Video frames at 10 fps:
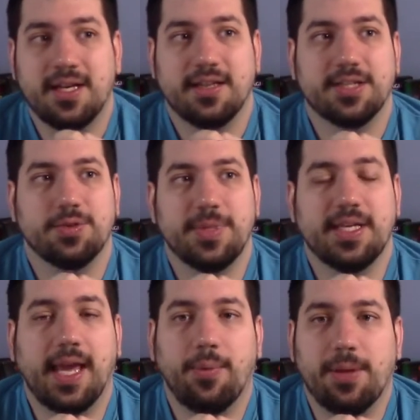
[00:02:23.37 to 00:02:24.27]
This would be
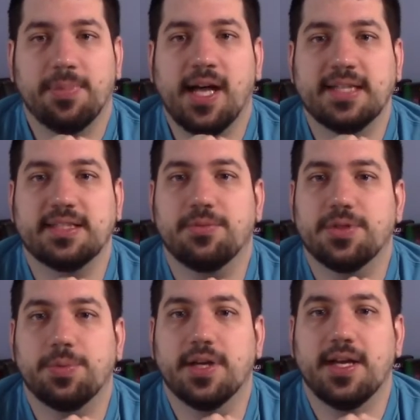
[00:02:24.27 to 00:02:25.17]
Gateway Plaza,
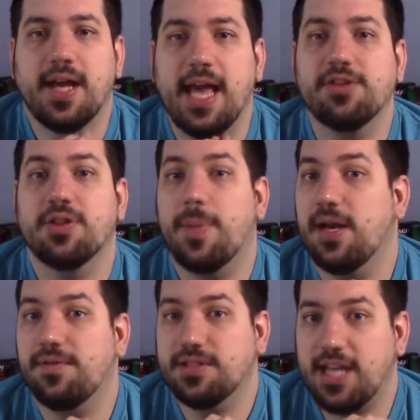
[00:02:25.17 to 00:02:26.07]
which would enter the
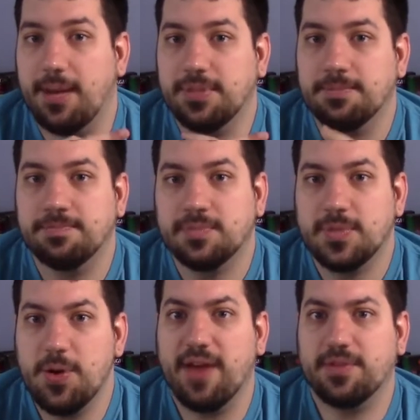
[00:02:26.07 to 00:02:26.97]
battlefield tapped.
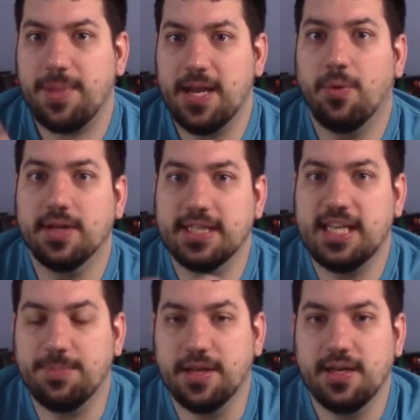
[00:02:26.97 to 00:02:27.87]
You would have to pay one to
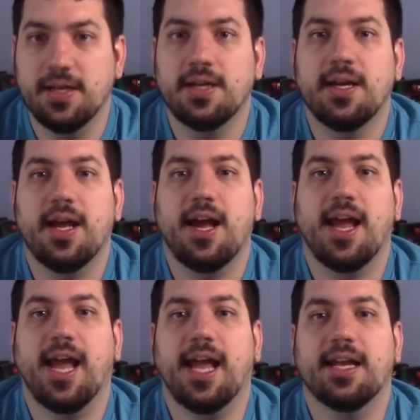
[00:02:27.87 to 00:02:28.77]
keep it,
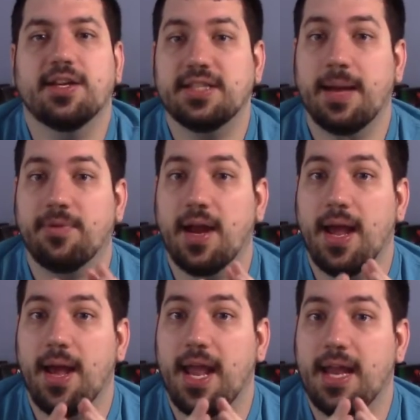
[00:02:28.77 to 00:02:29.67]
and it could tap for
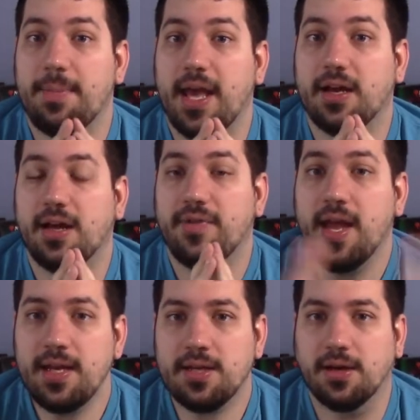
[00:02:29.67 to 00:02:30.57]
a mana of
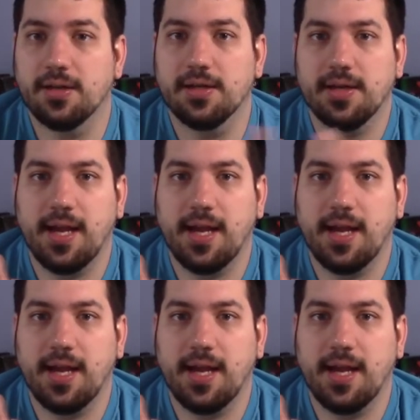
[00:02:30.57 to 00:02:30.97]
any color.